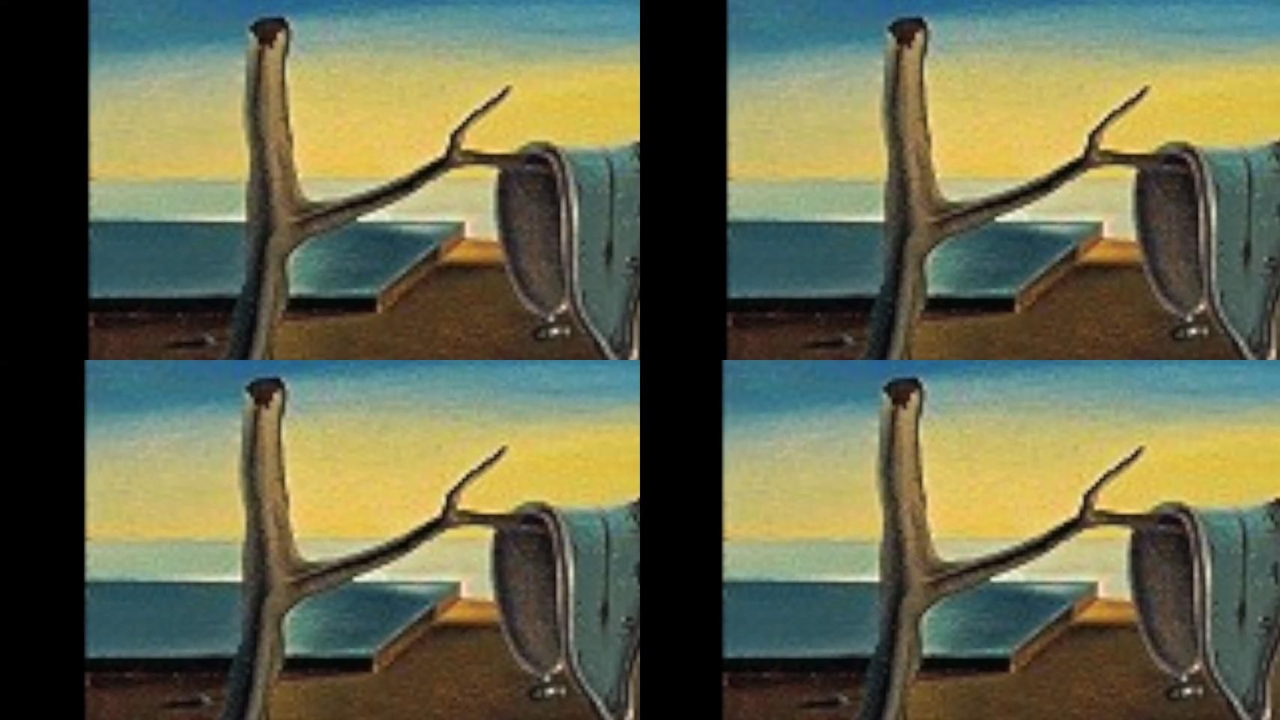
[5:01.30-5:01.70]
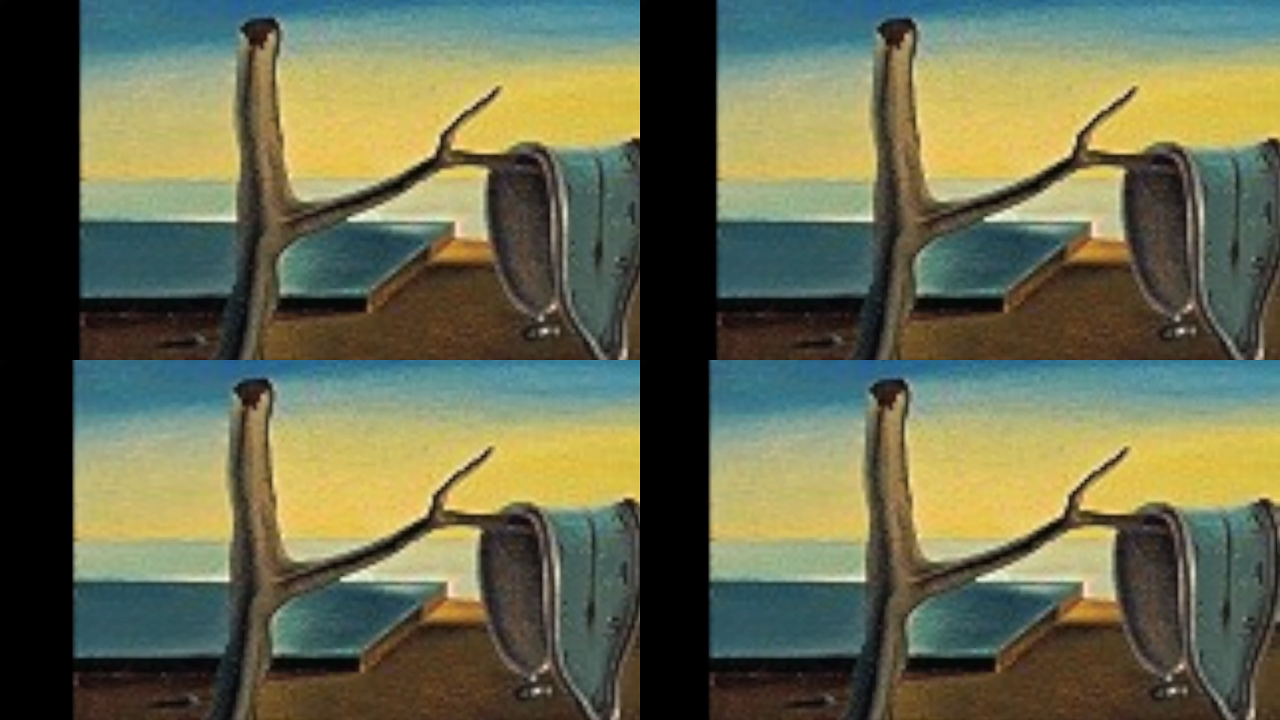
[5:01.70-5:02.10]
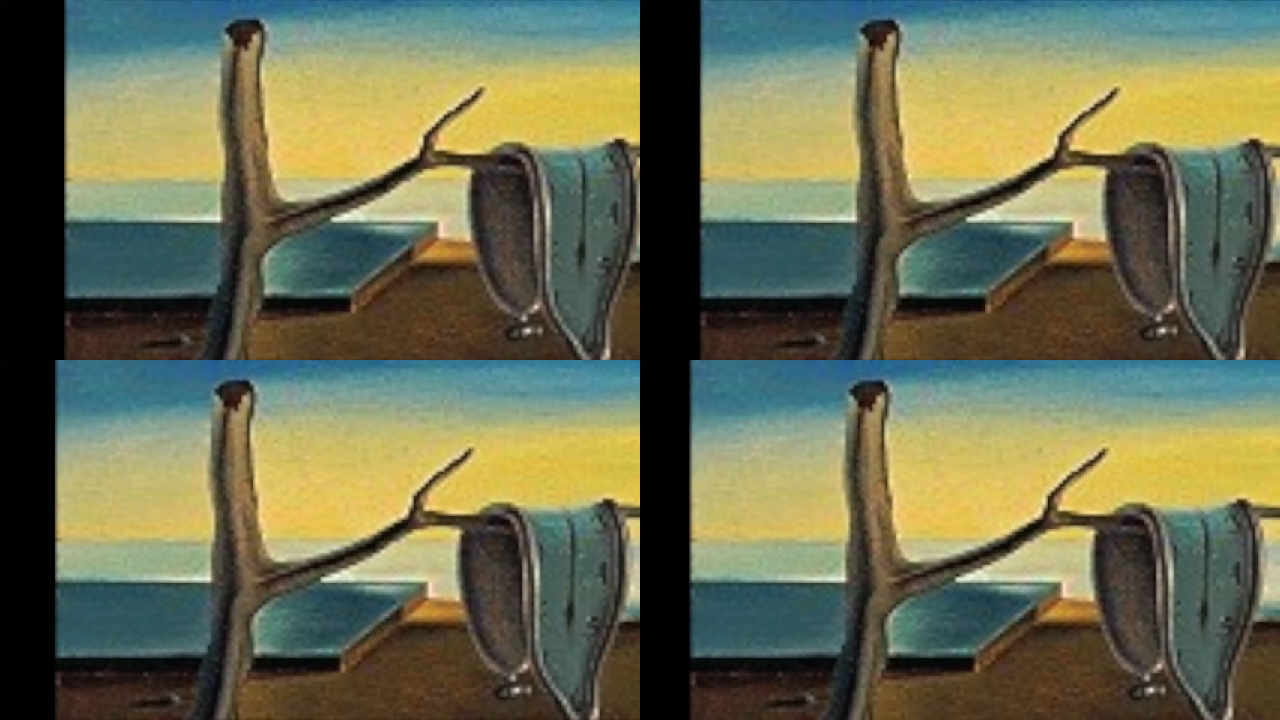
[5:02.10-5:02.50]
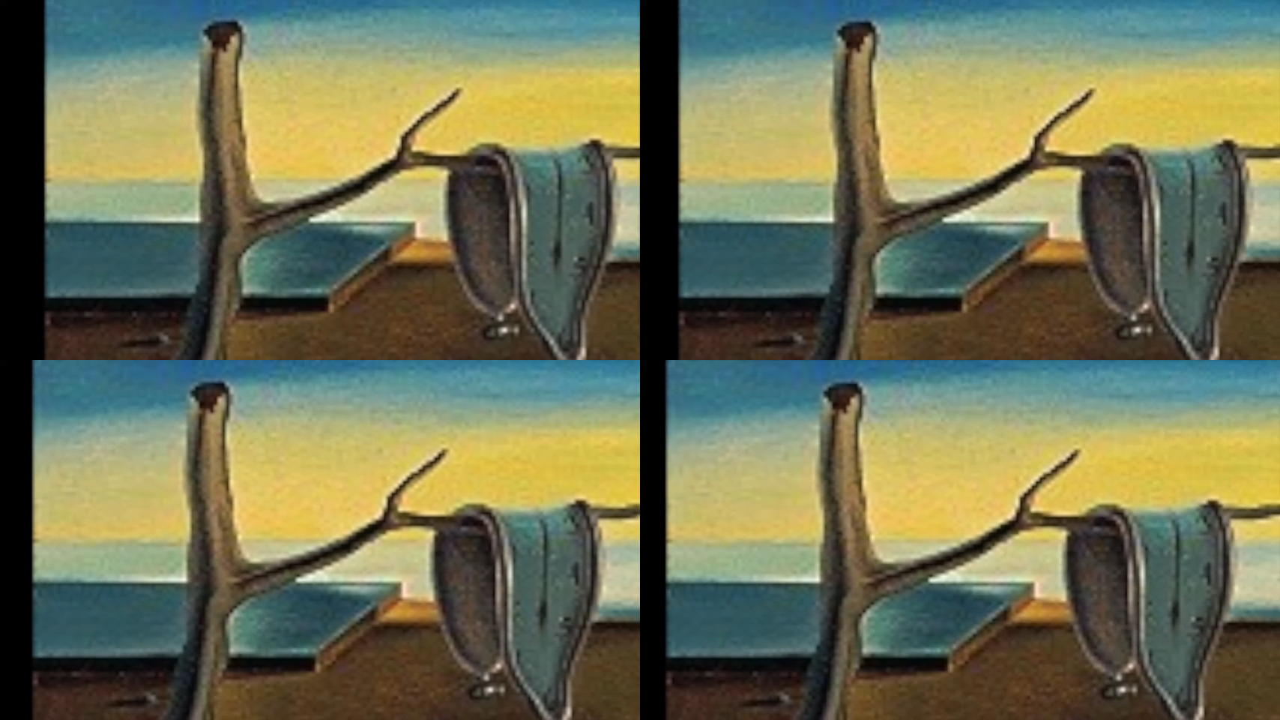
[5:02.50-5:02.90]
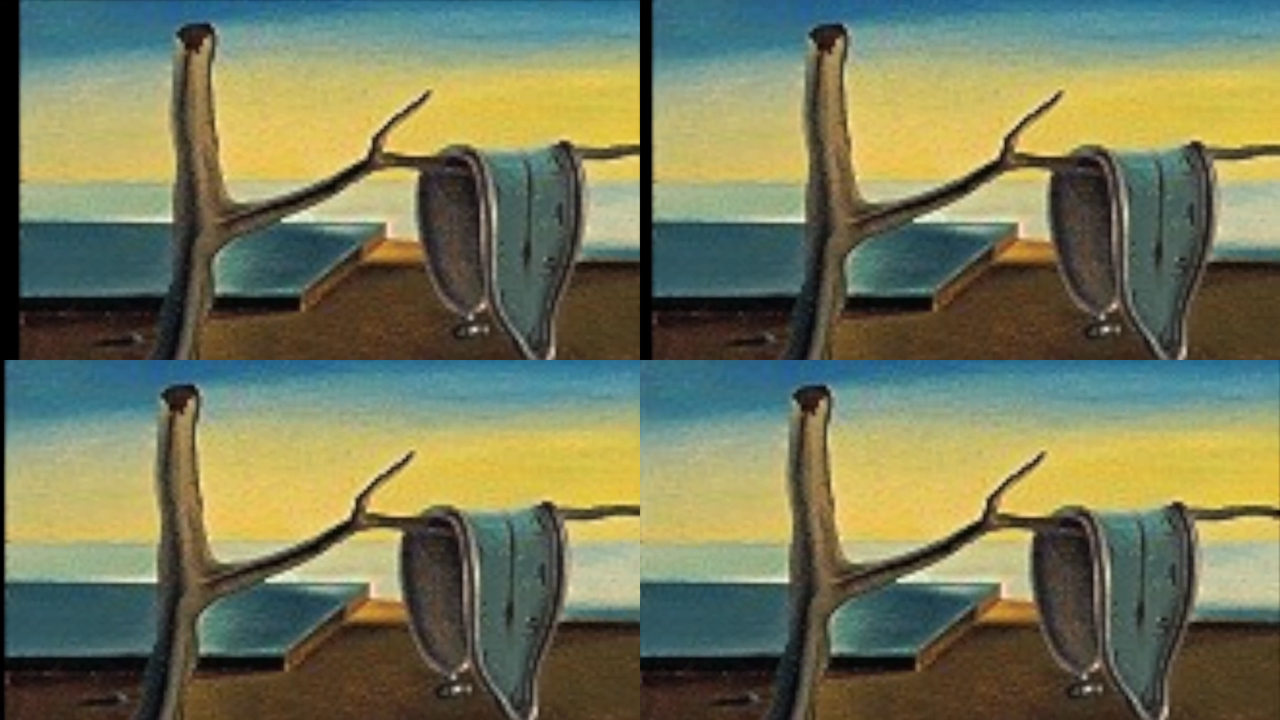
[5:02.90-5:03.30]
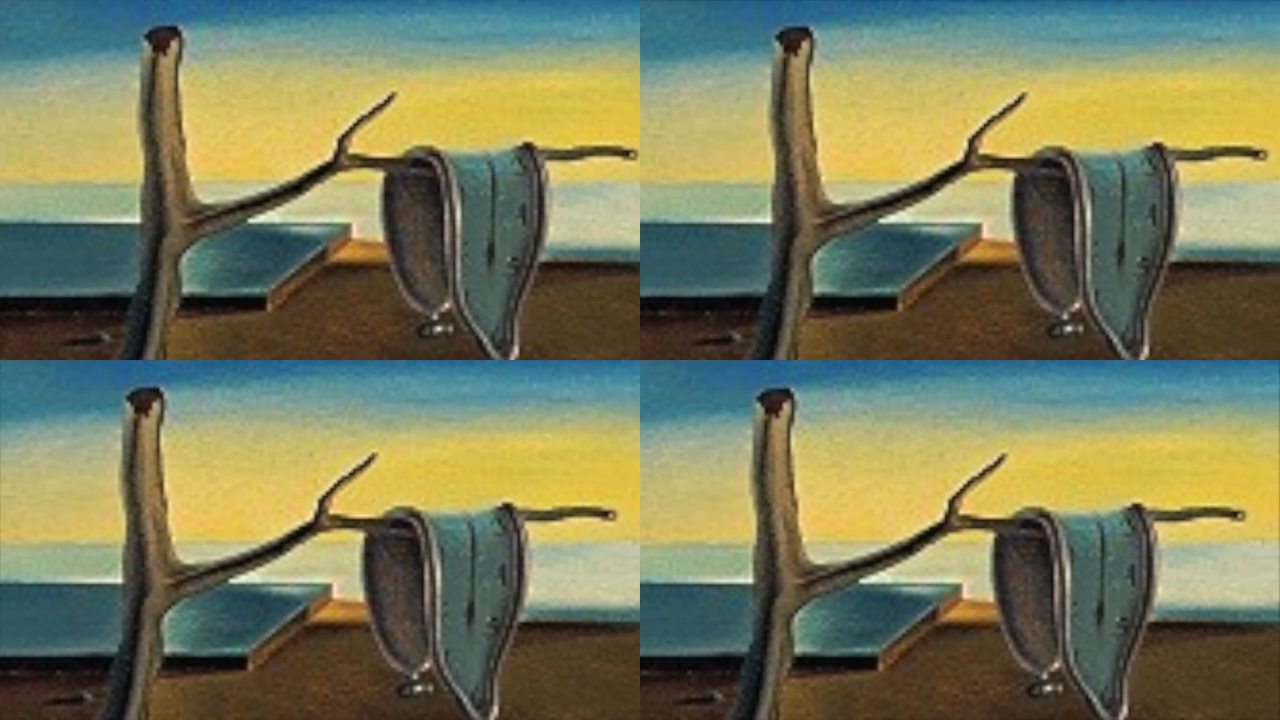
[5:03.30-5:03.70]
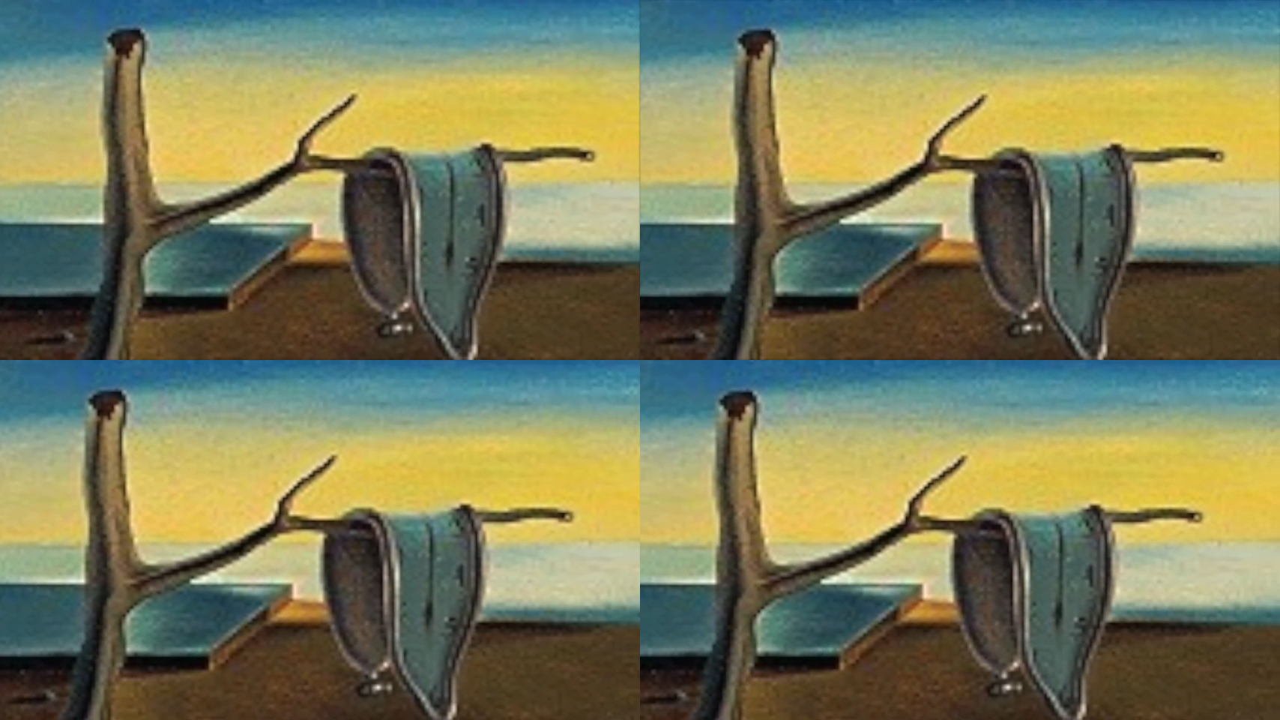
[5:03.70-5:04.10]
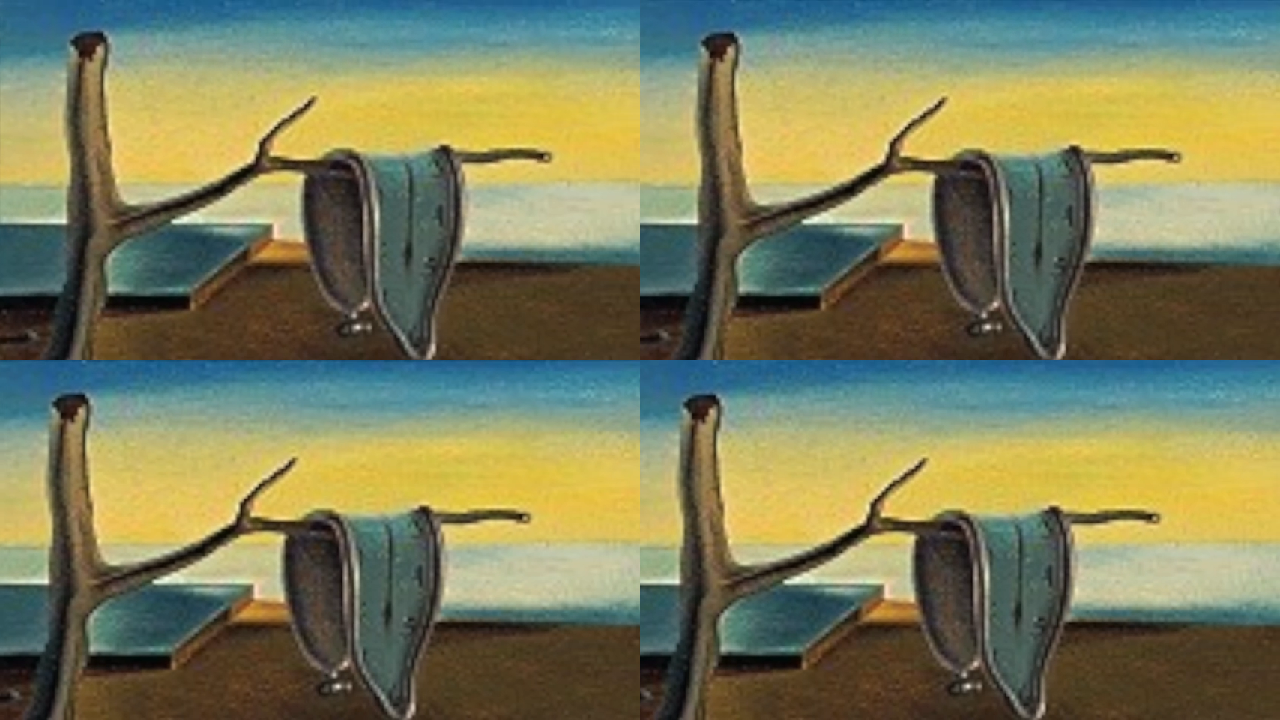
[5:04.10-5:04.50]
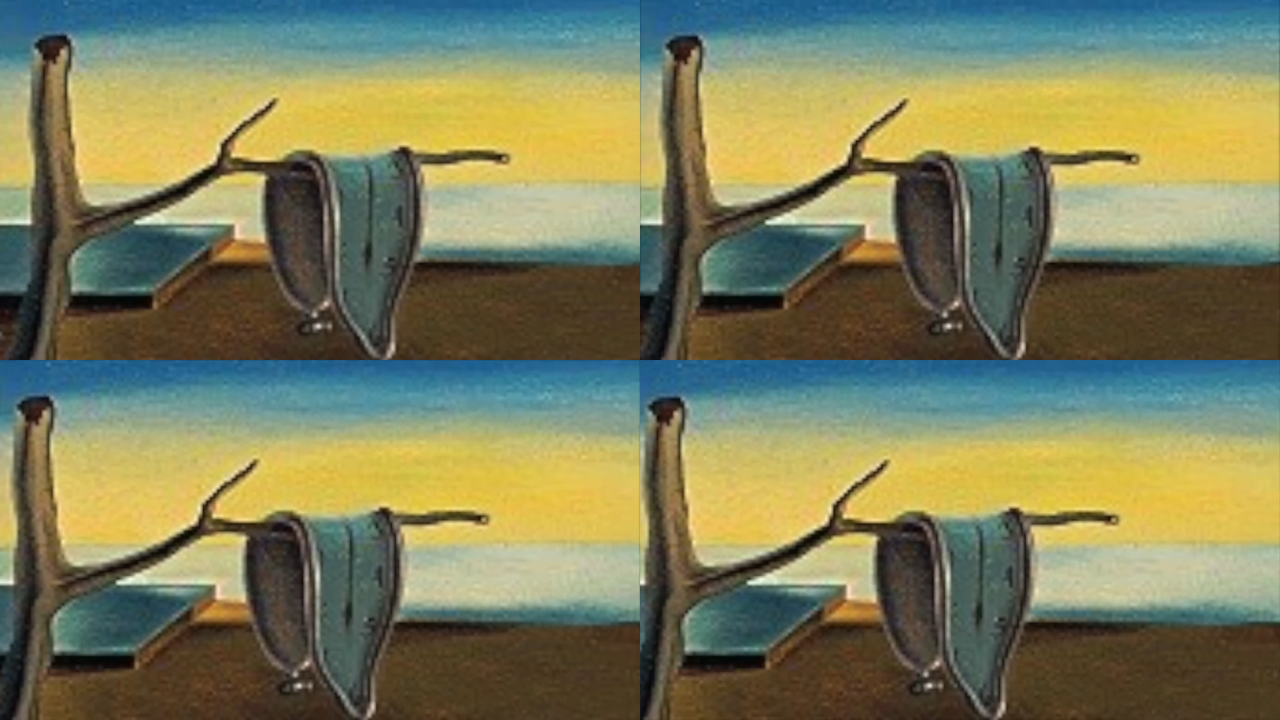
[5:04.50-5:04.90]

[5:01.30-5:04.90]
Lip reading: [unreadable: no face in view]